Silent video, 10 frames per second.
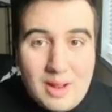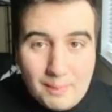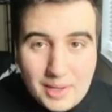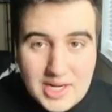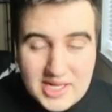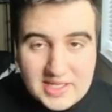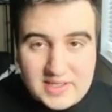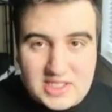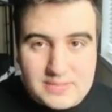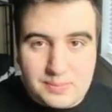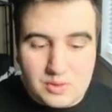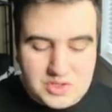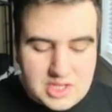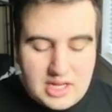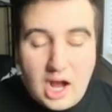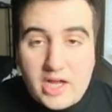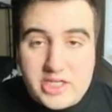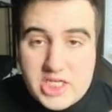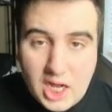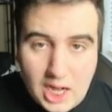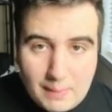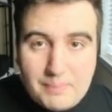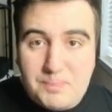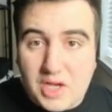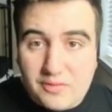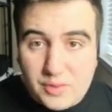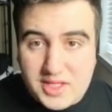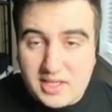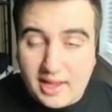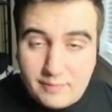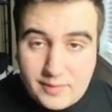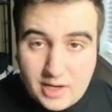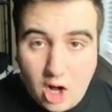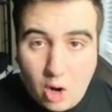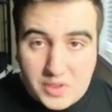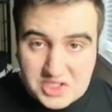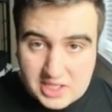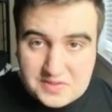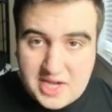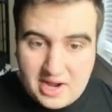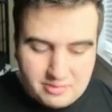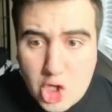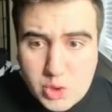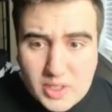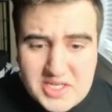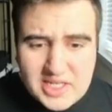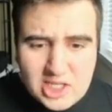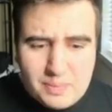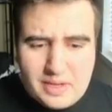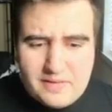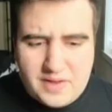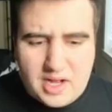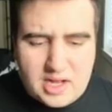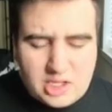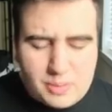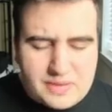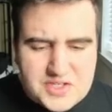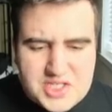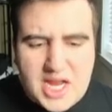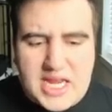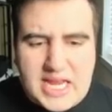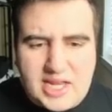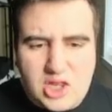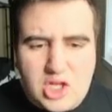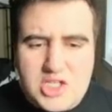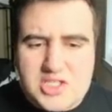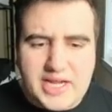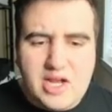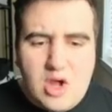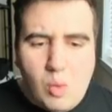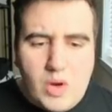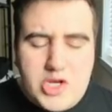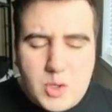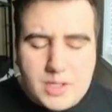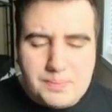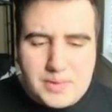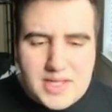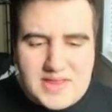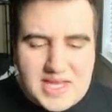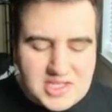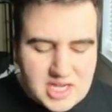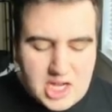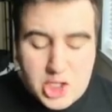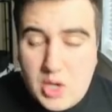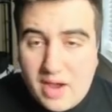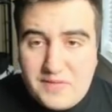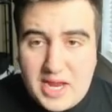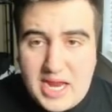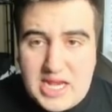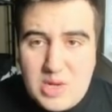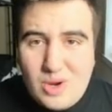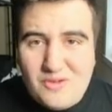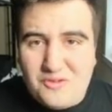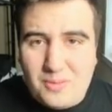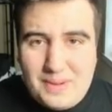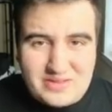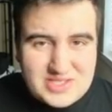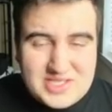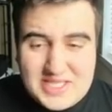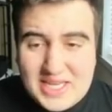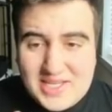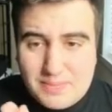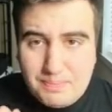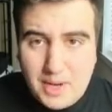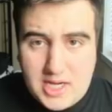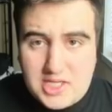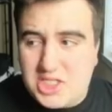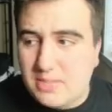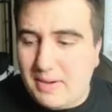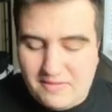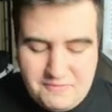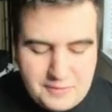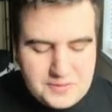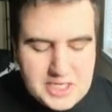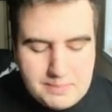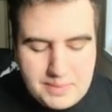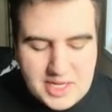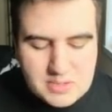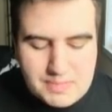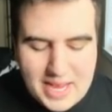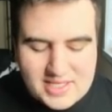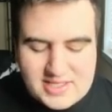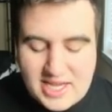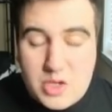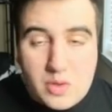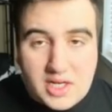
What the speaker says: bunny collectibles on top of what the live event always gives out. So I did a little bit of study, and it looks like when you complete these, you have anywhere from about 6 bunnies to about 15 bunnies max that you can